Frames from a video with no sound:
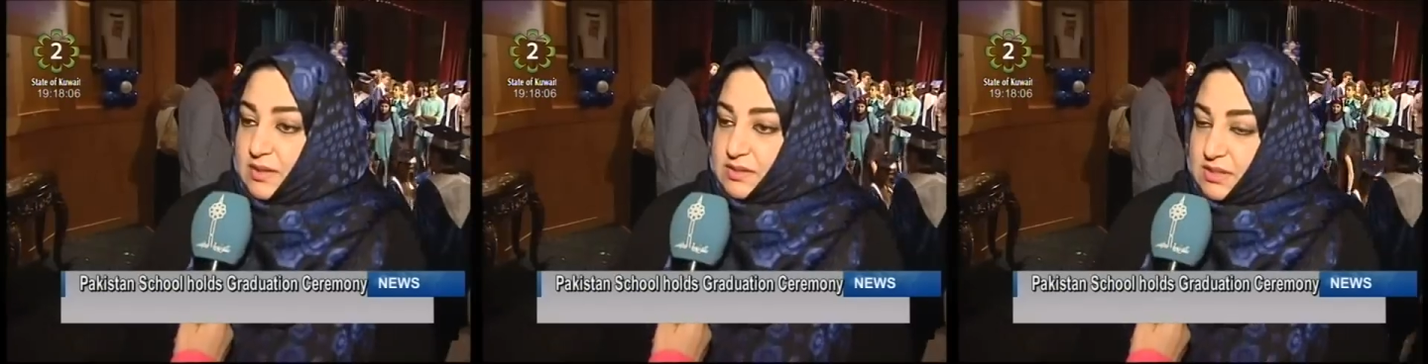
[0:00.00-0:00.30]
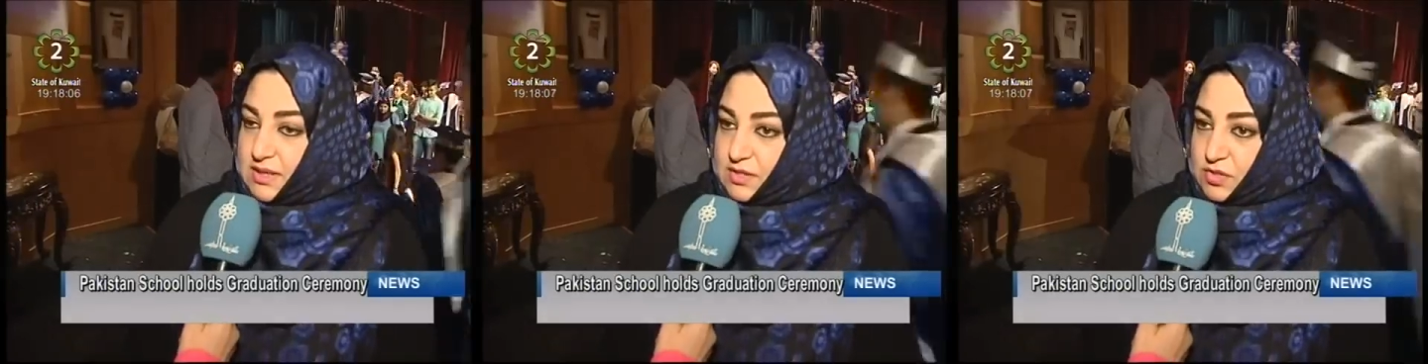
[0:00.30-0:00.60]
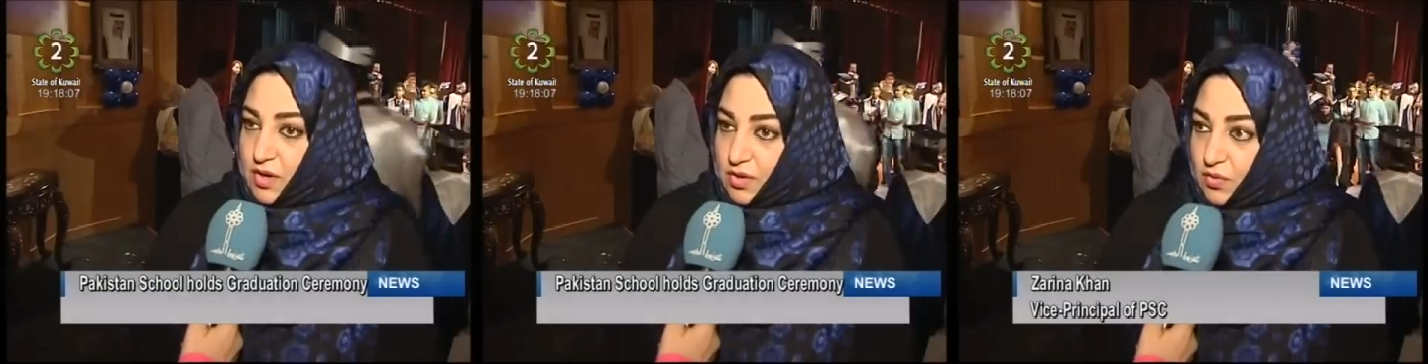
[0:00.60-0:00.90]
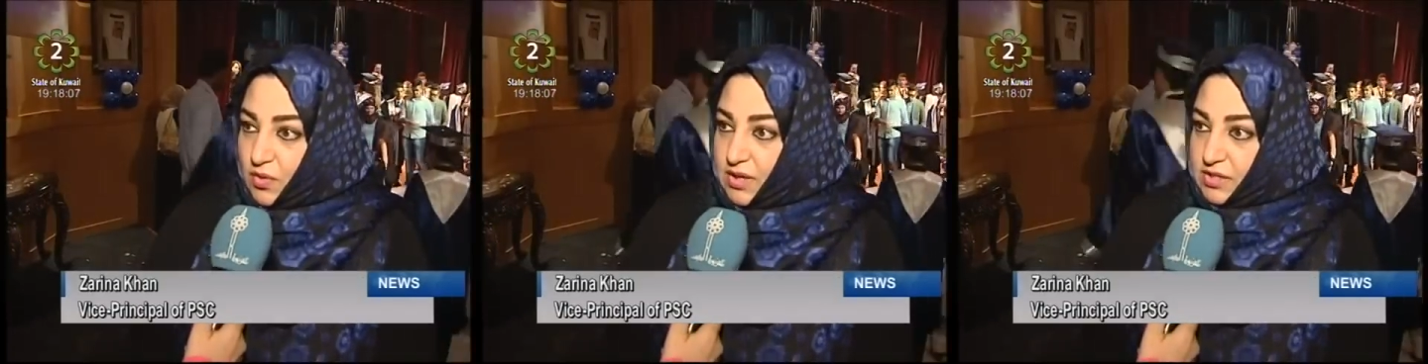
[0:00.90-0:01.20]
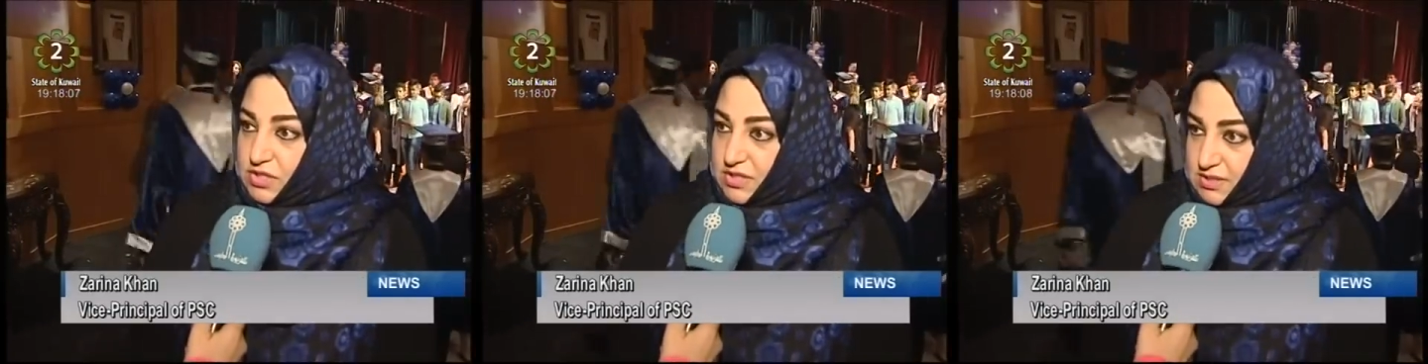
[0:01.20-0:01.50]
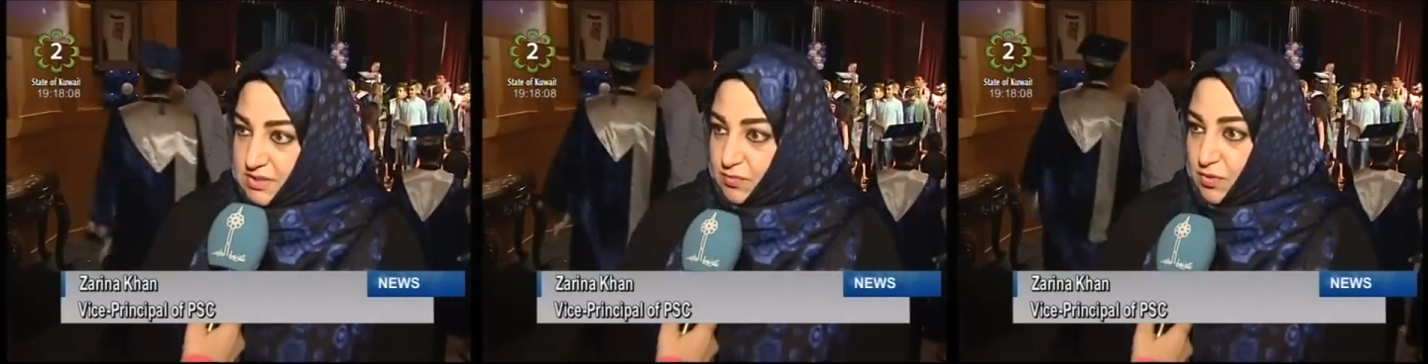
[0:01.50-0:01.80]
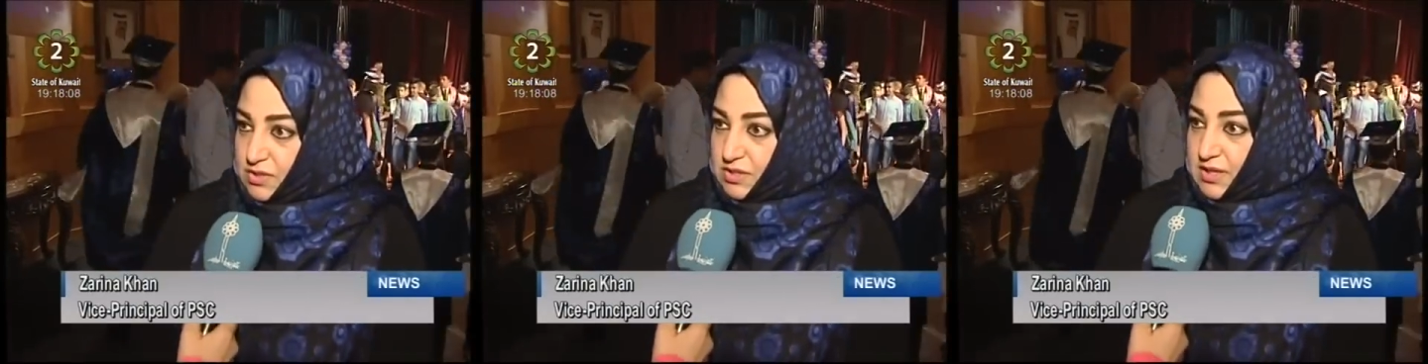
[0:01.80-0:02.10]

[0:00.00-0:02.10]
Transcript: See, it's not only just what